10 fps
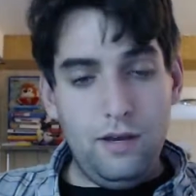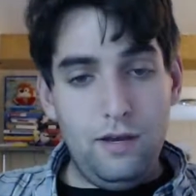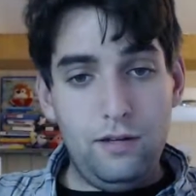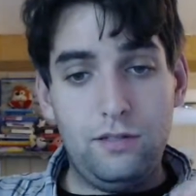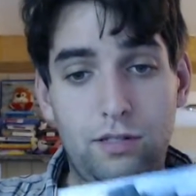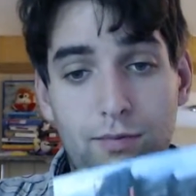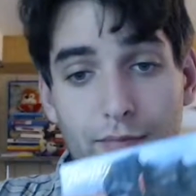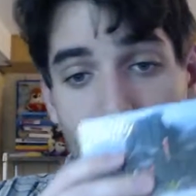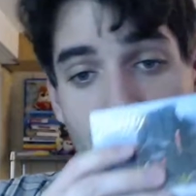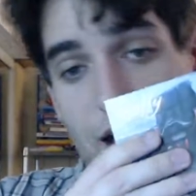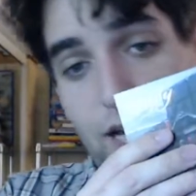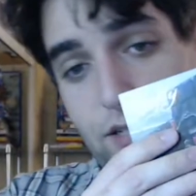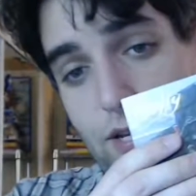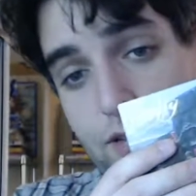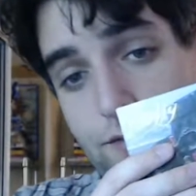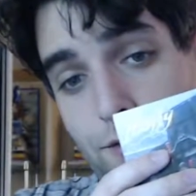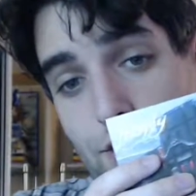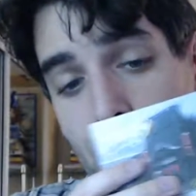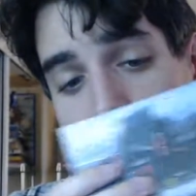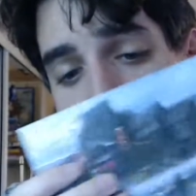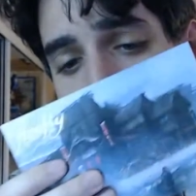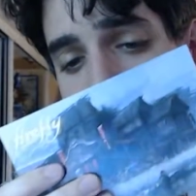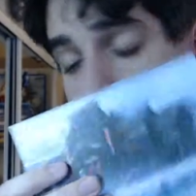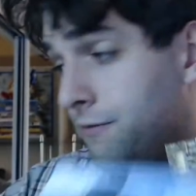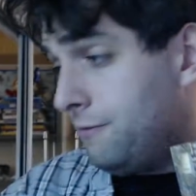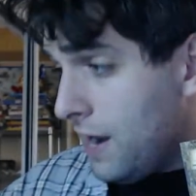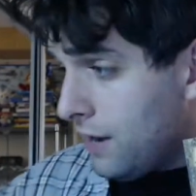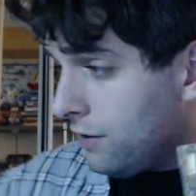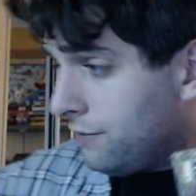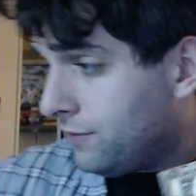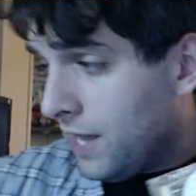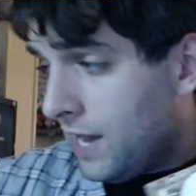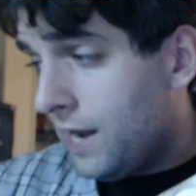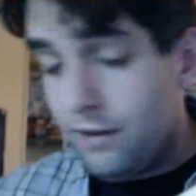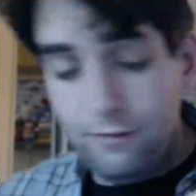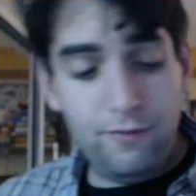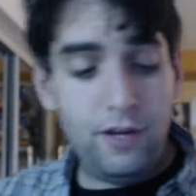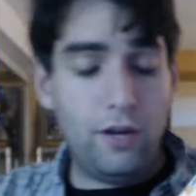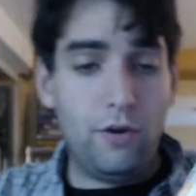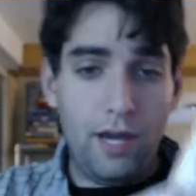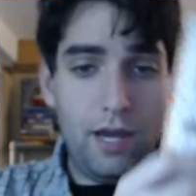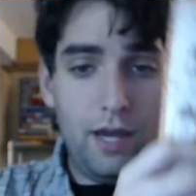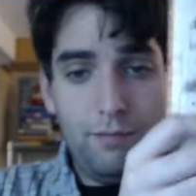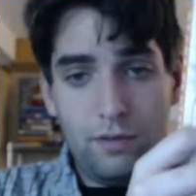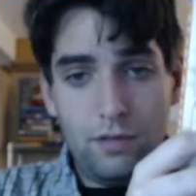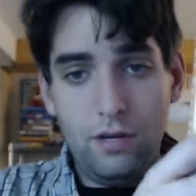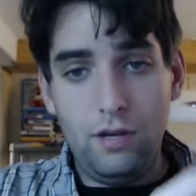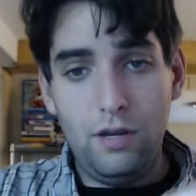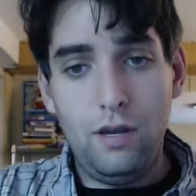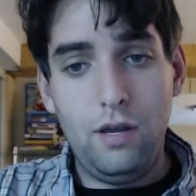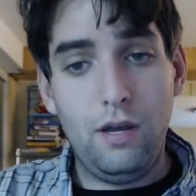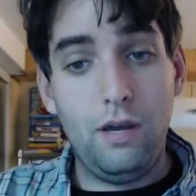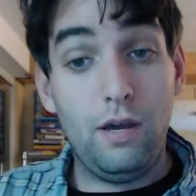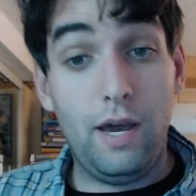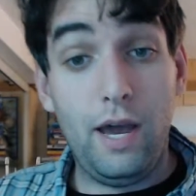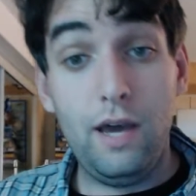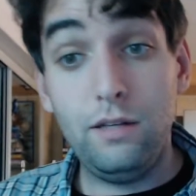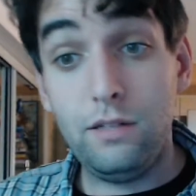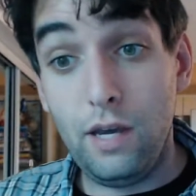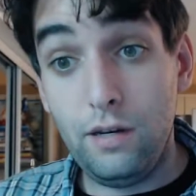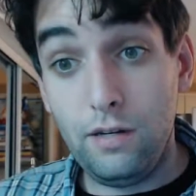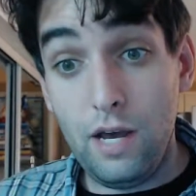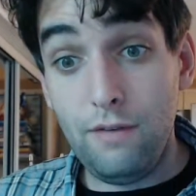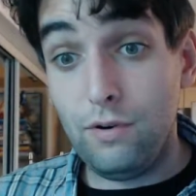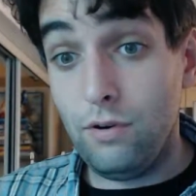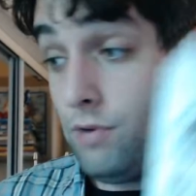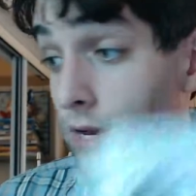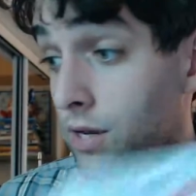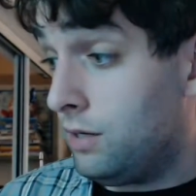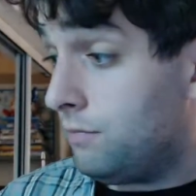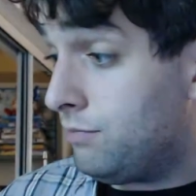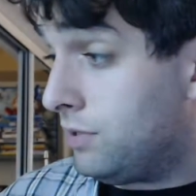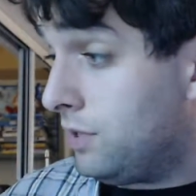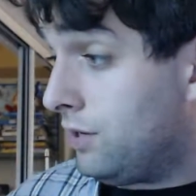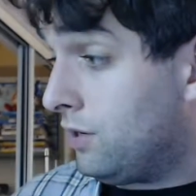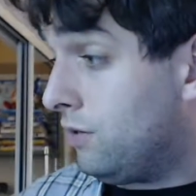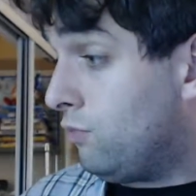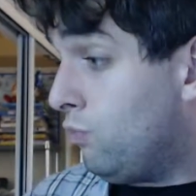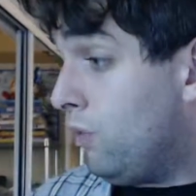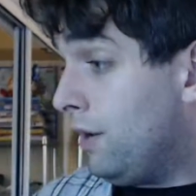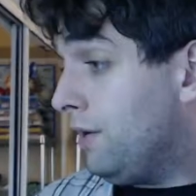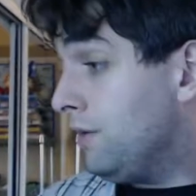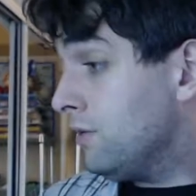Let's see, some content for a upcoming Firefly video game, and a novel, Ready Player One.